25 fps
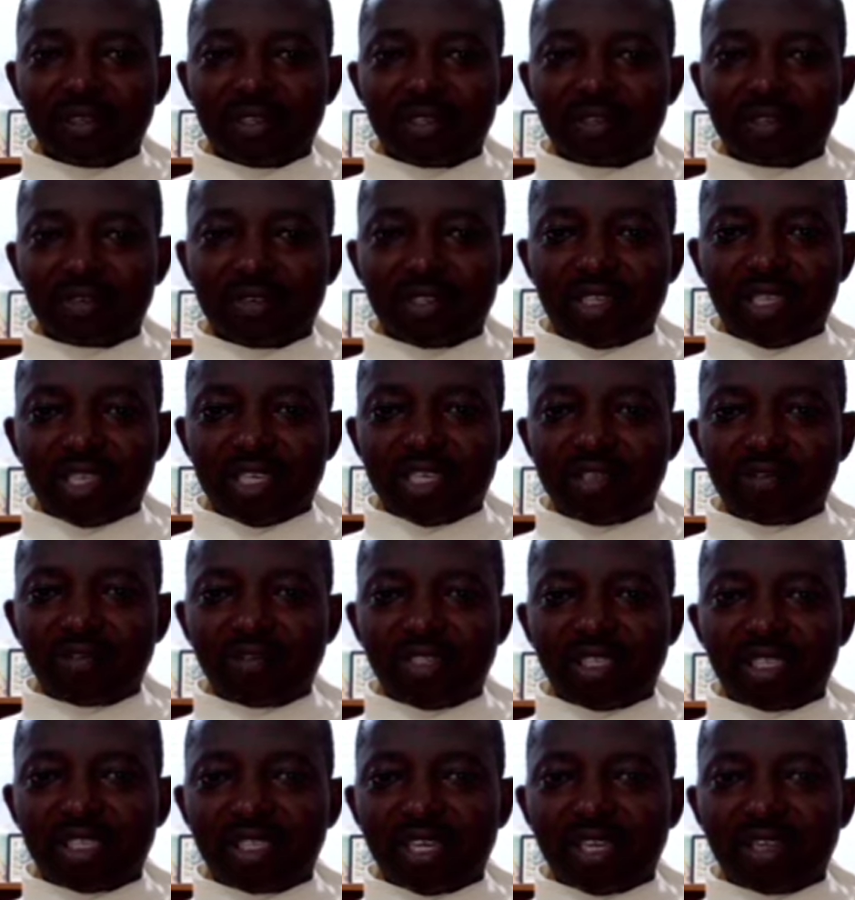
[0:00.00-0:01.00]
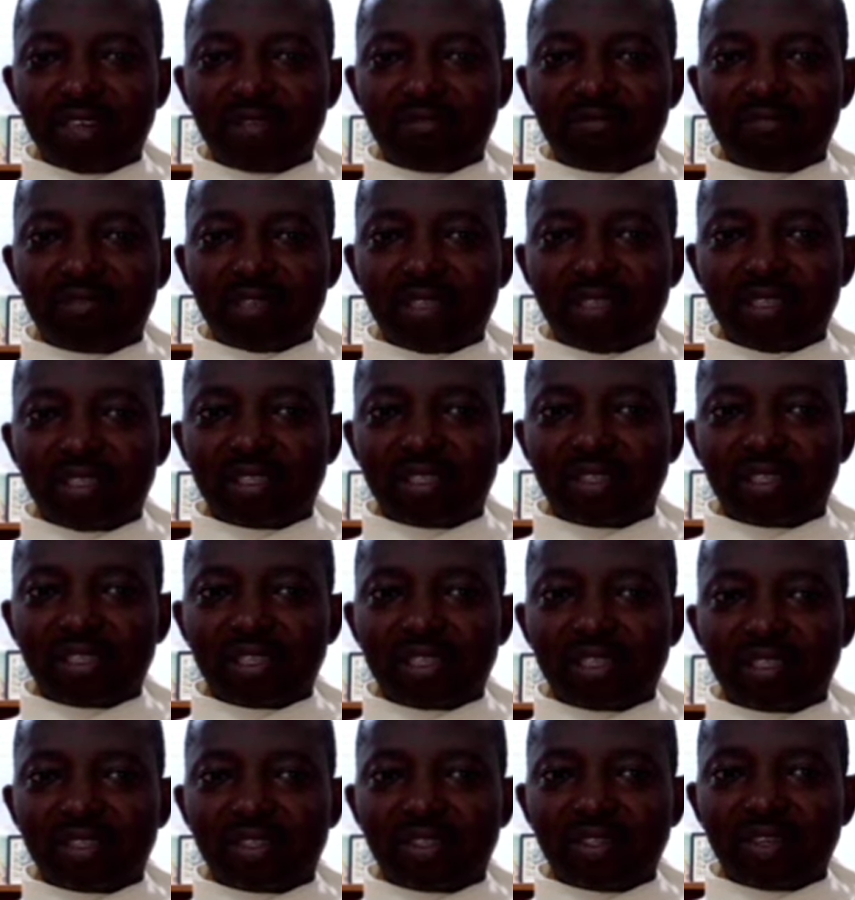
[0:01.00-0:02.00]
Today we celebrate the
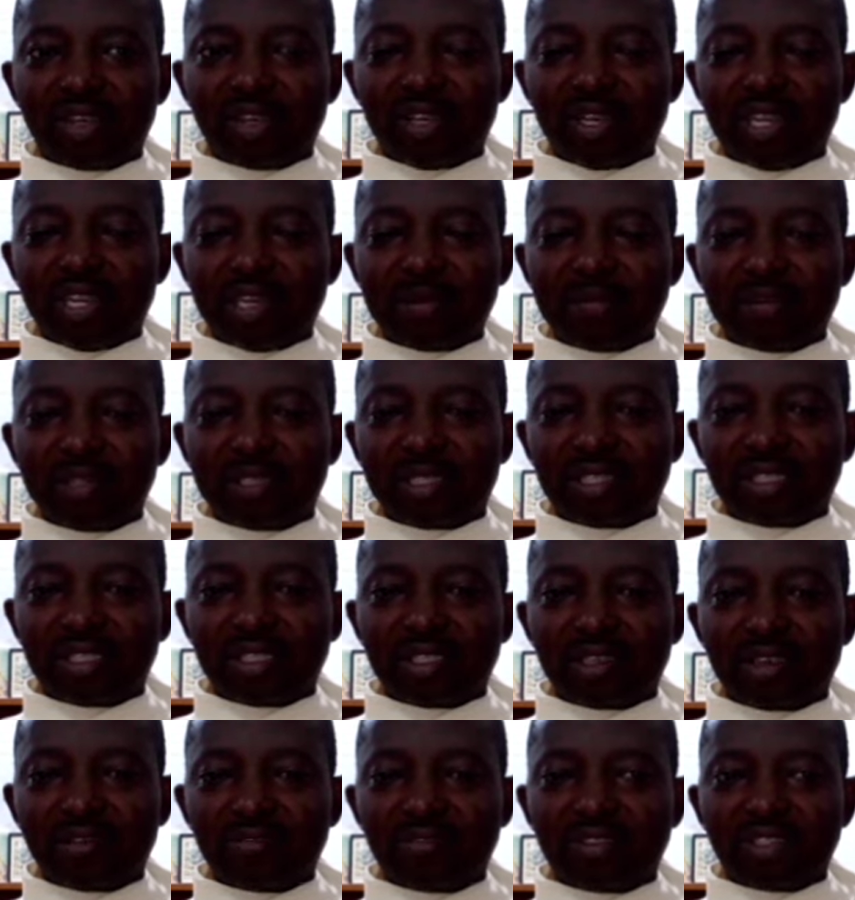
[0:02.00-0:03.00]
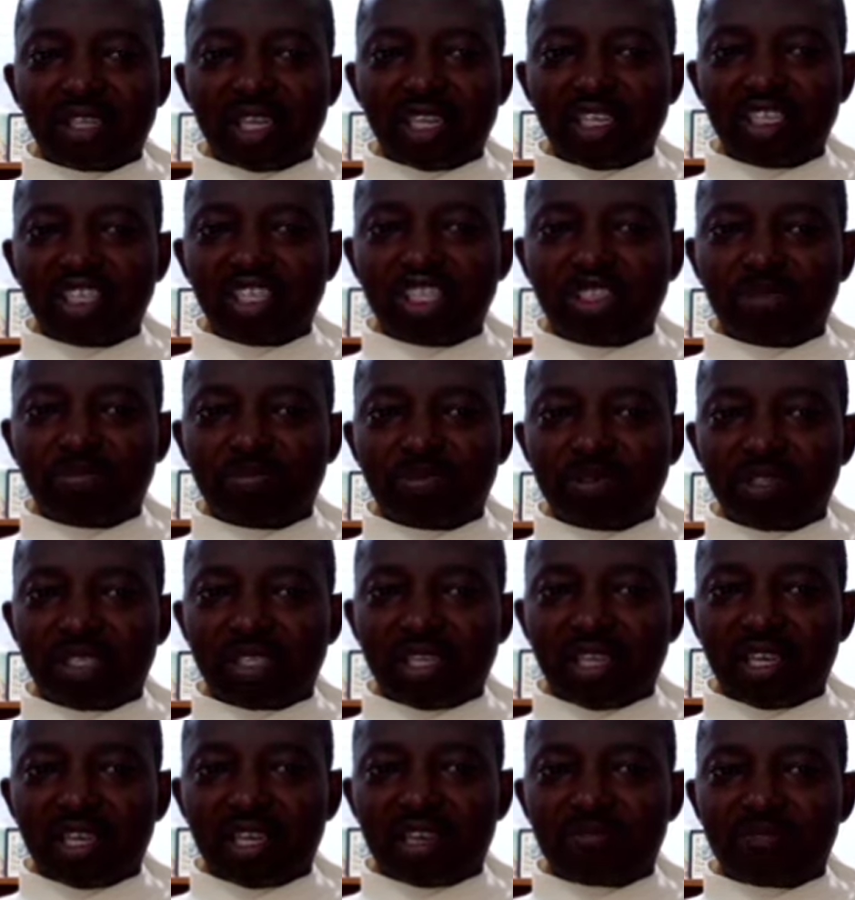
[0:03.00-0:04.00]
solemnity of Saints
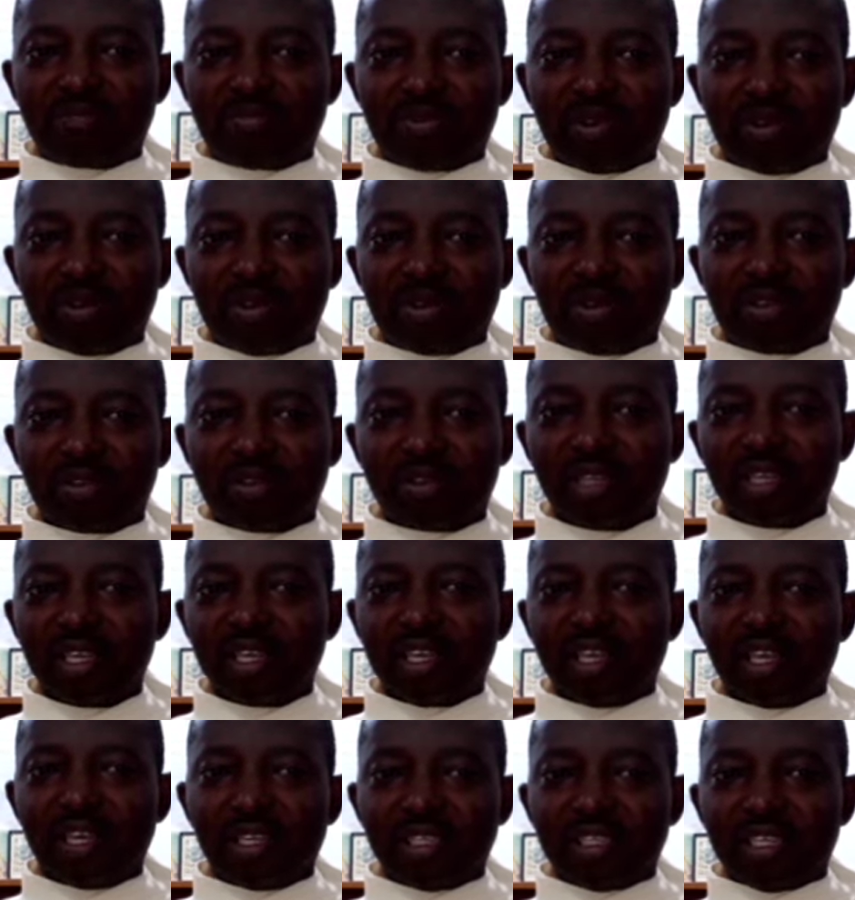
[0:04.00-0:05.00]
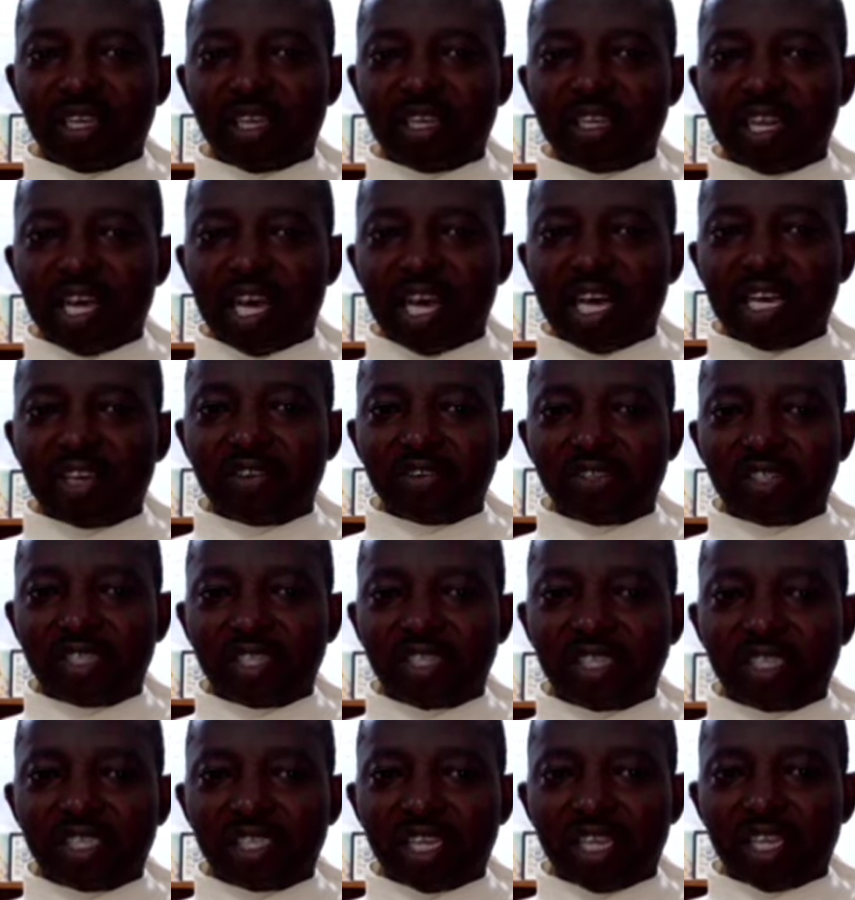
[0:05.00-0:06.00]
Peter and Paul, and their lives
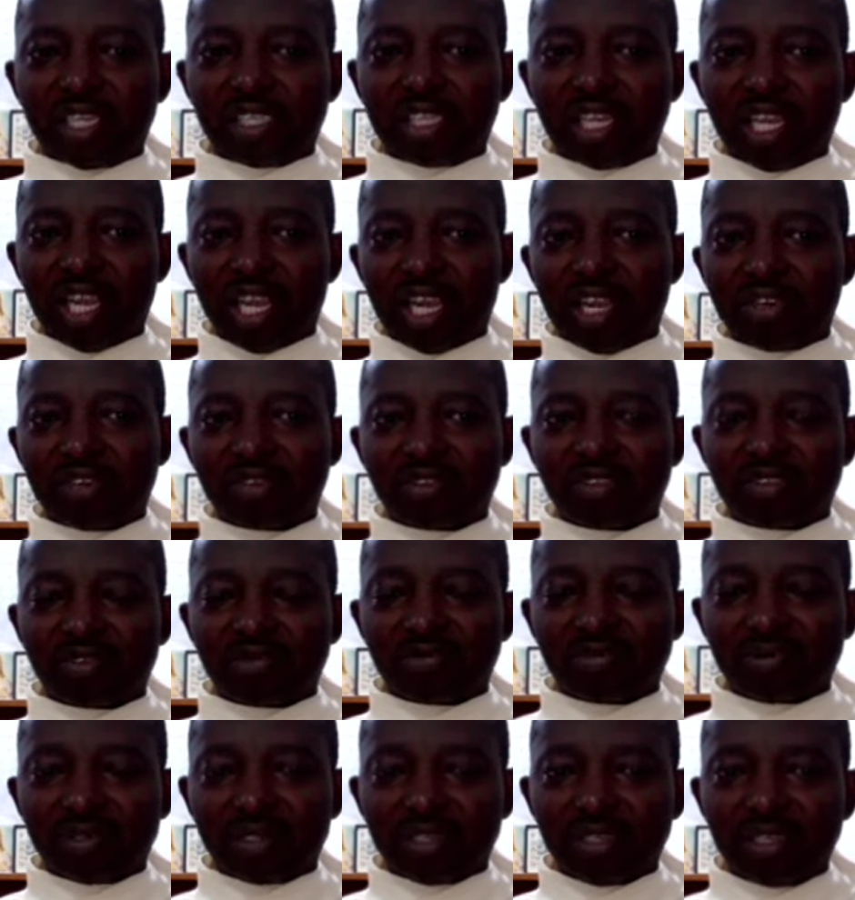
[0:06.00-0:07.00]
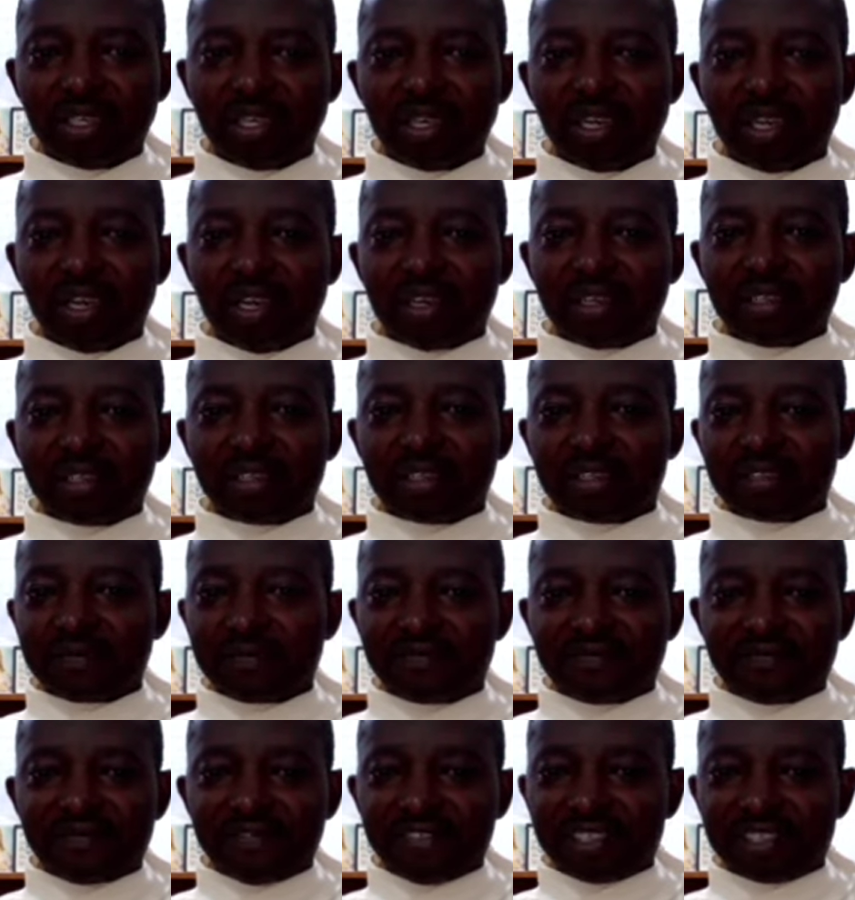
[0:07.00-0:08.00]
teach us how to be
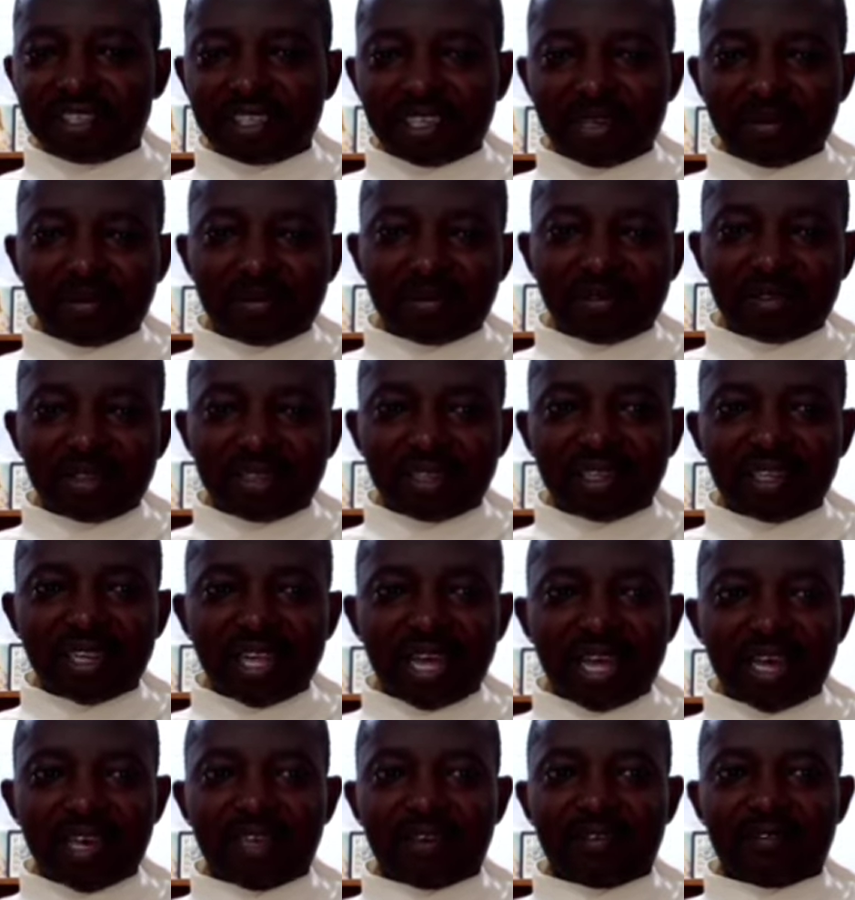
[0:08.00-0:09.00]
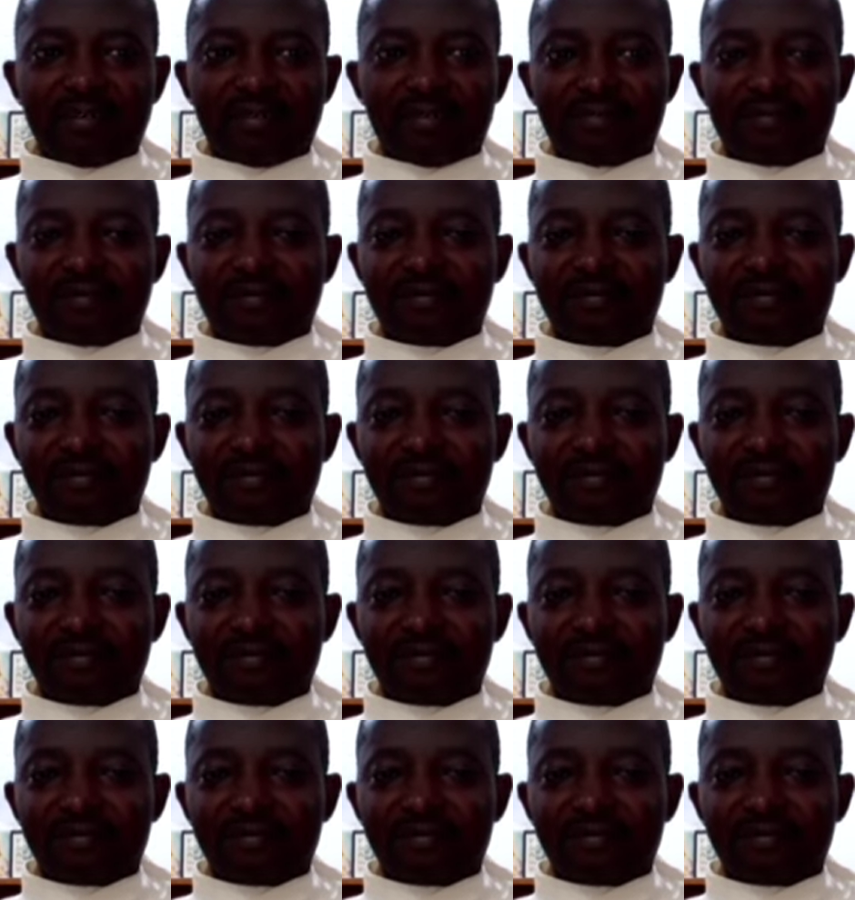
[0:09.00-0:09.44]
undefeatable in life.